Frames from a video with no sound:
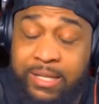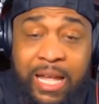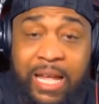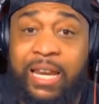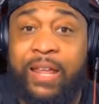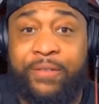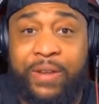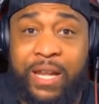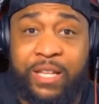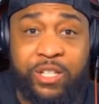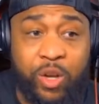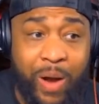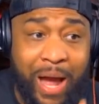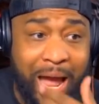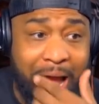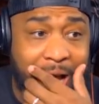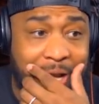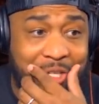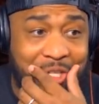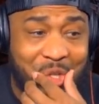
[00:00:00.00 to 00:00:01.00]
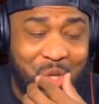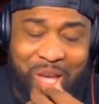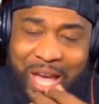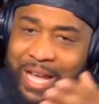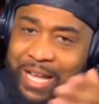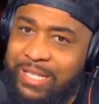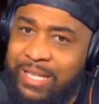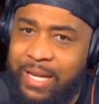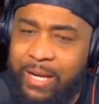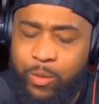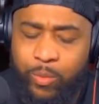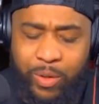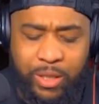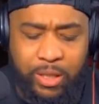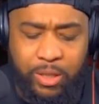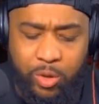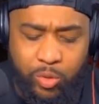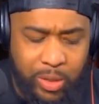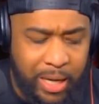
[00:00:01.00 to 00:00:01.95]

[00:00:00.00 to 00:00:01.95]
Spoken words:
living at your house. You can't tell them what to do.